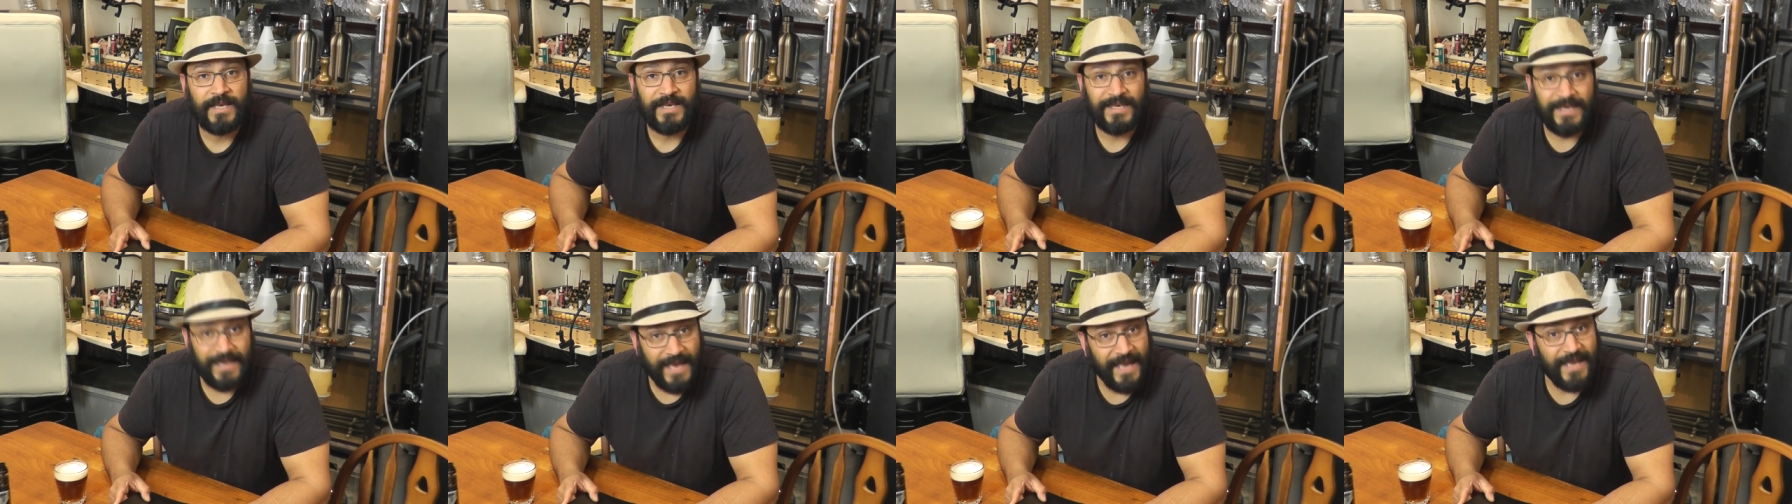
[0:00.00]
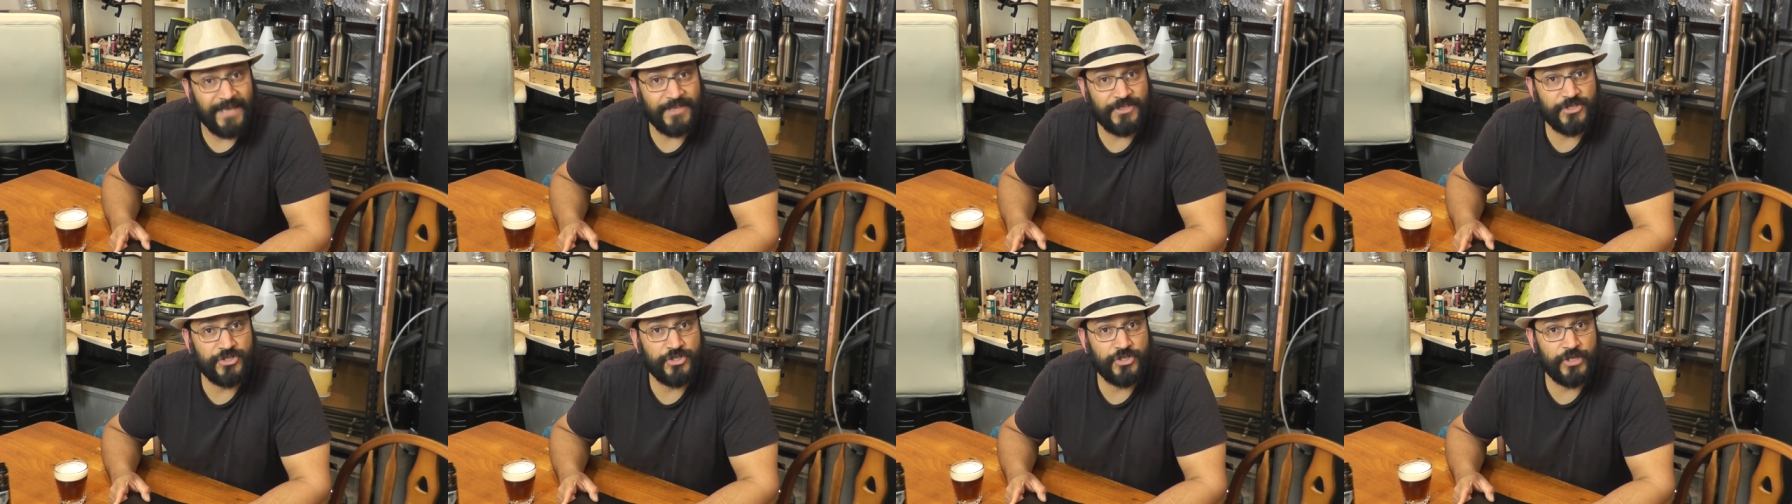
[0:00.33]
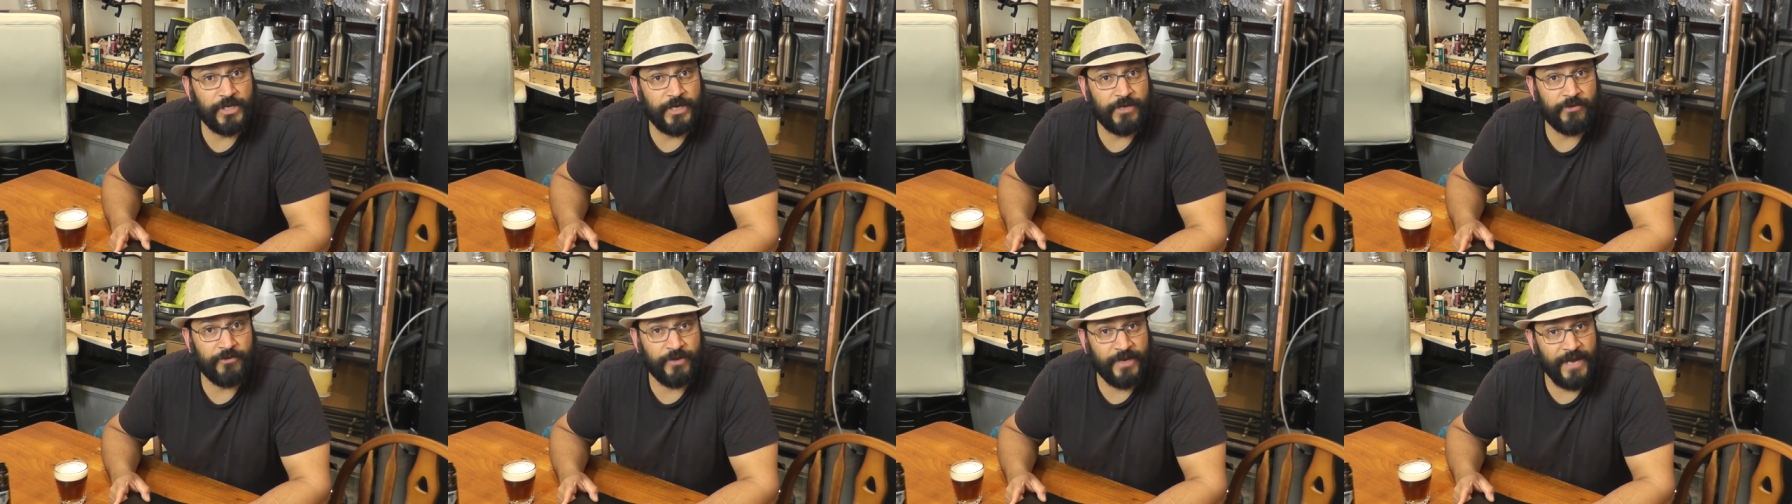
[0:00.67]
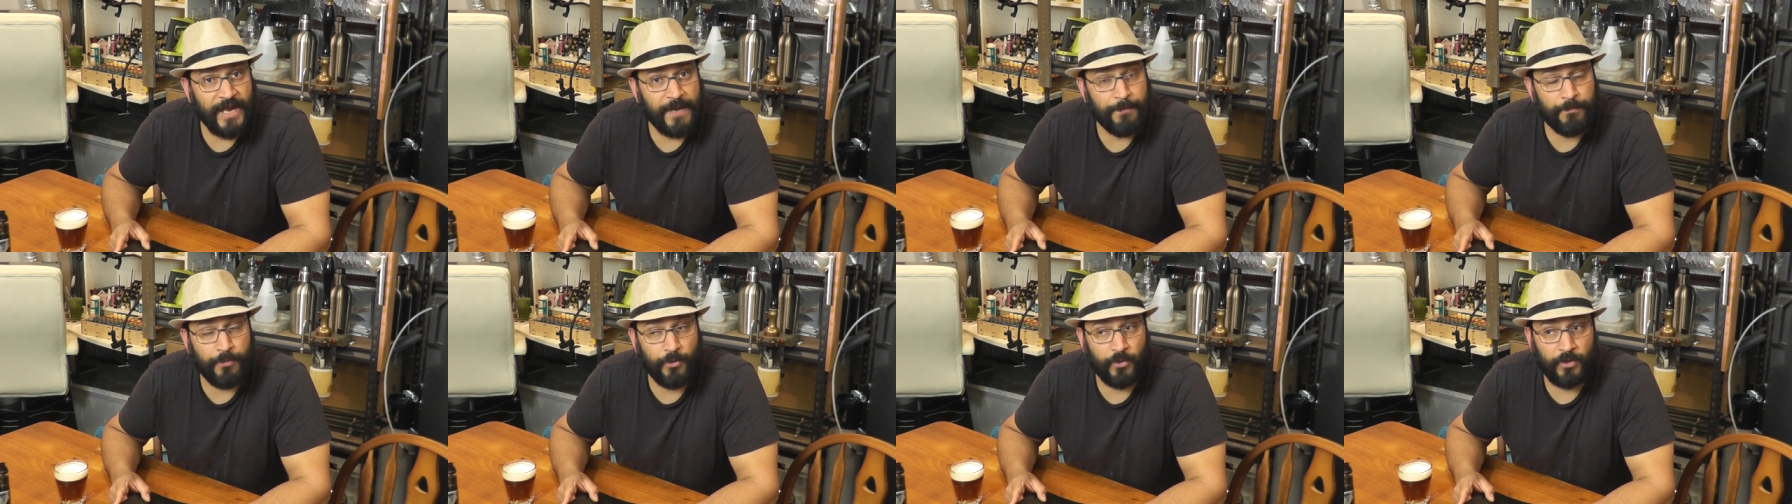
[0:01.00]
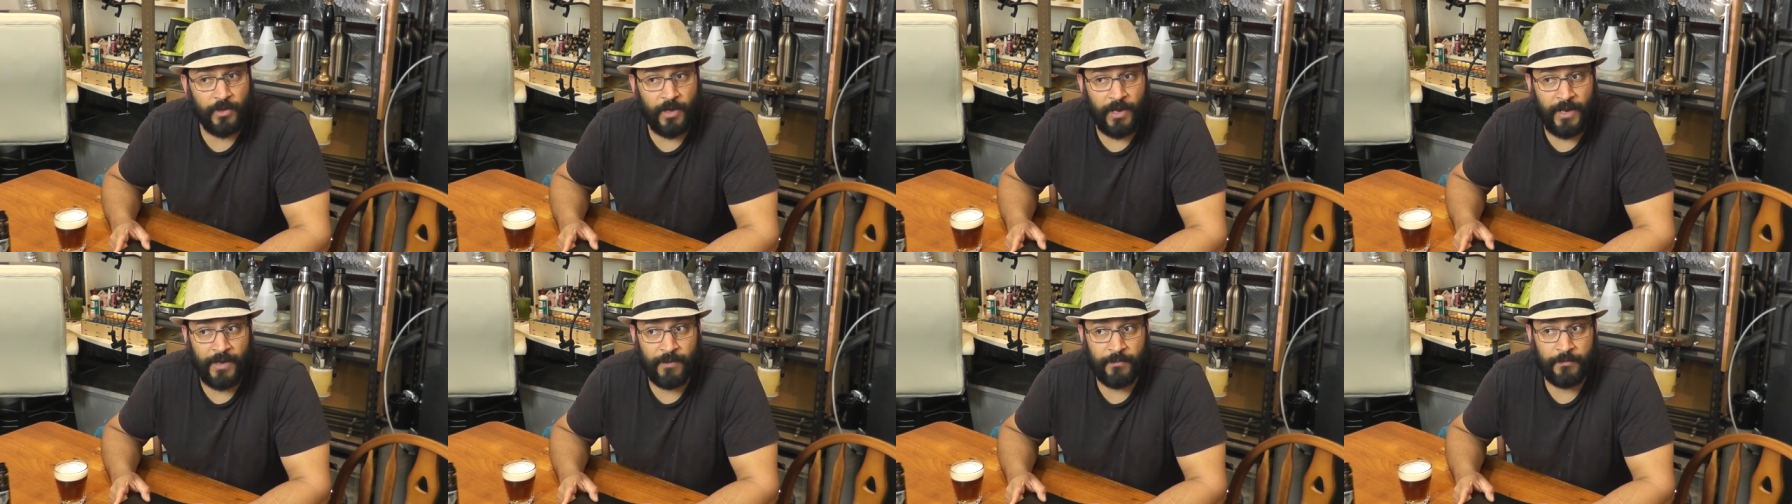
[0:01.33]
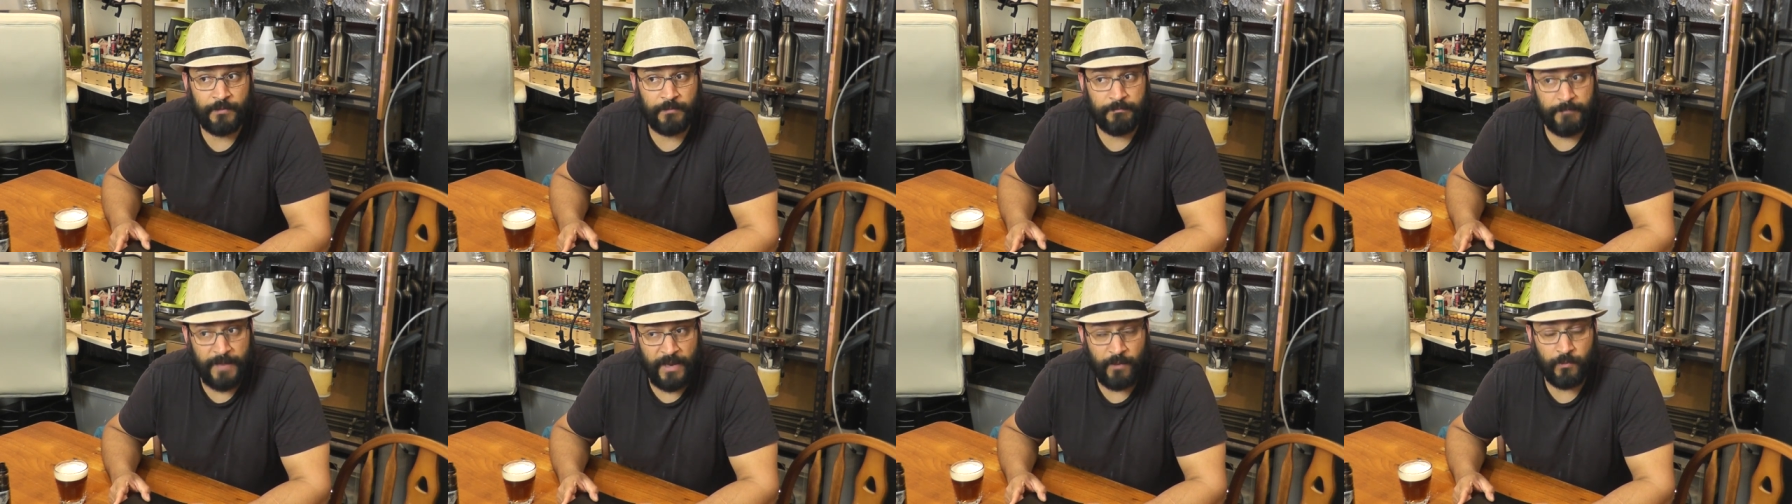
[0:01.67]
last year in April, I
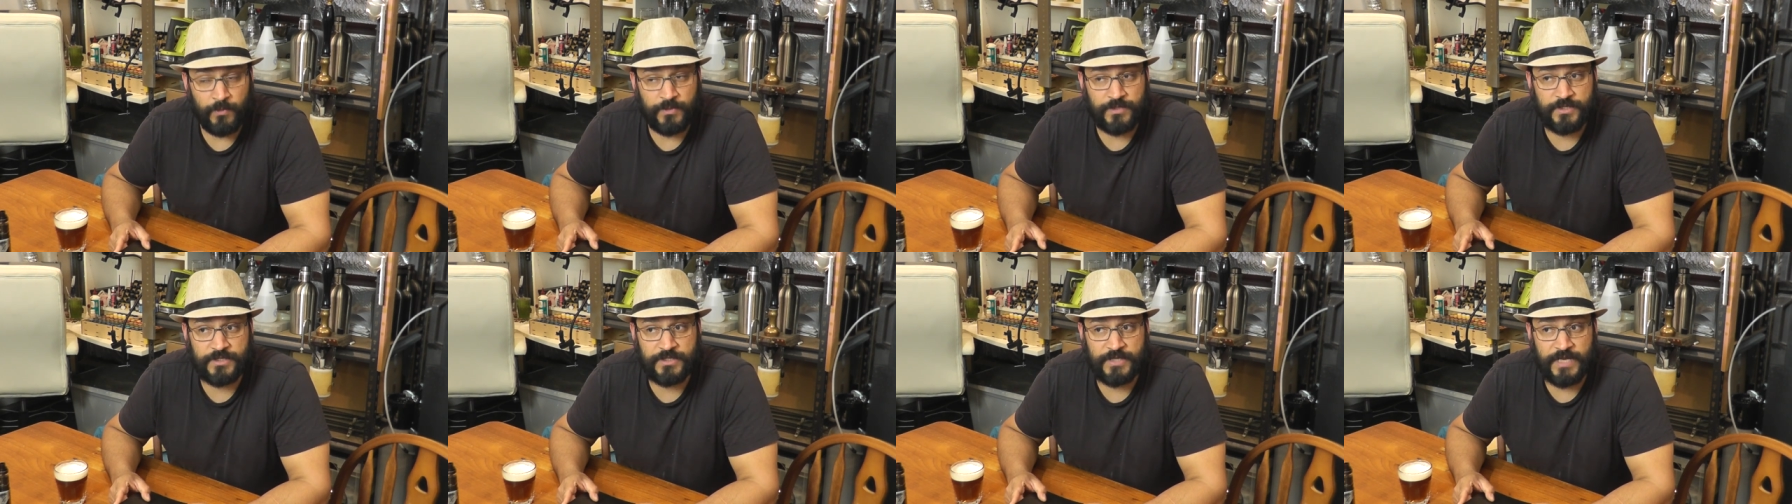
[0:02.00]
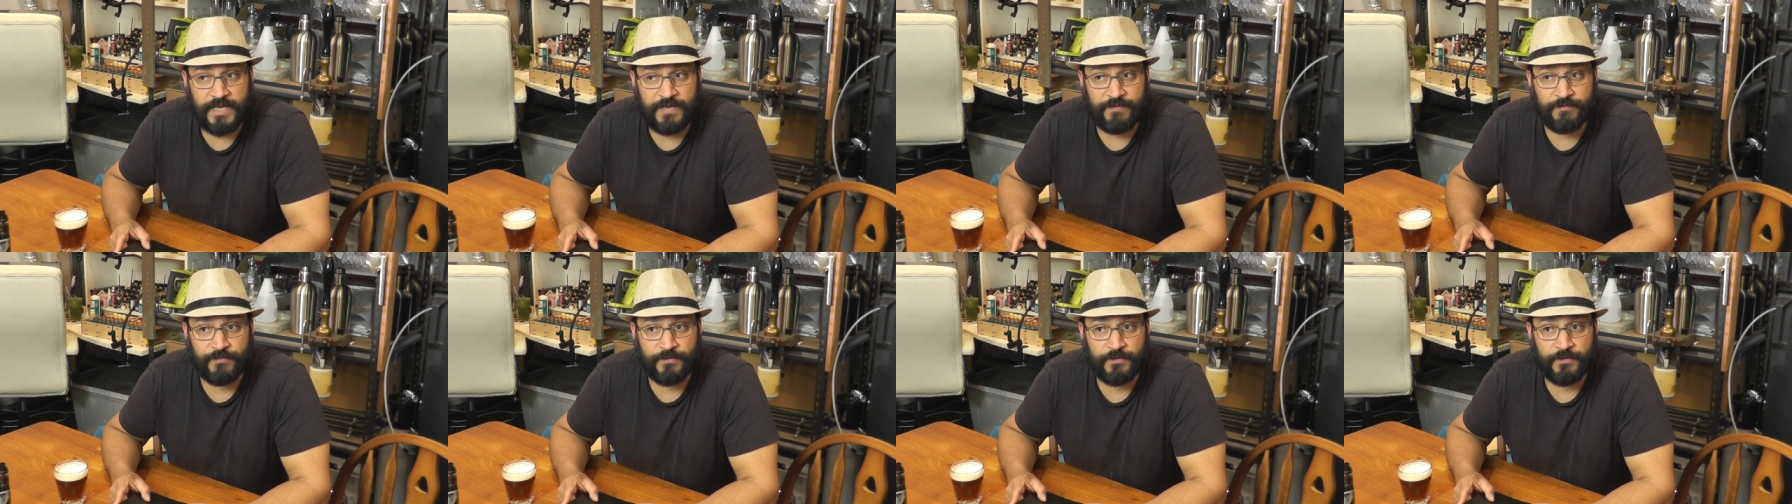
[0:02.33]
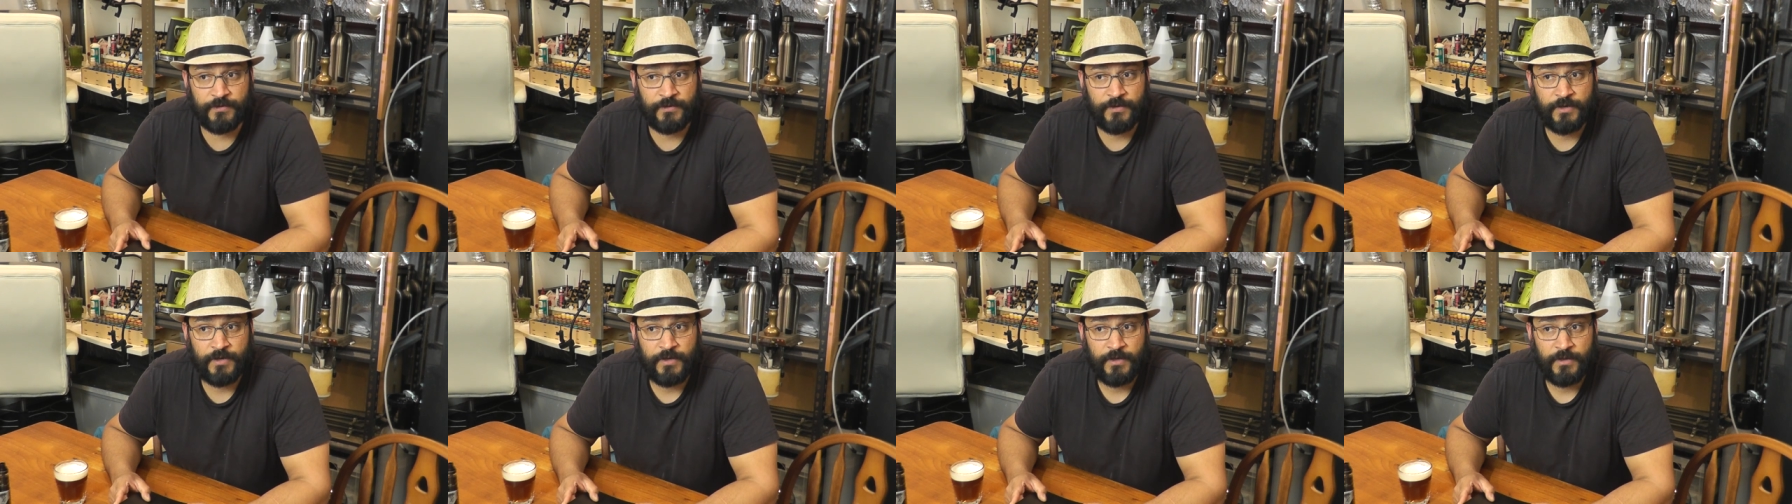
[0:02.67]
met with Stephen.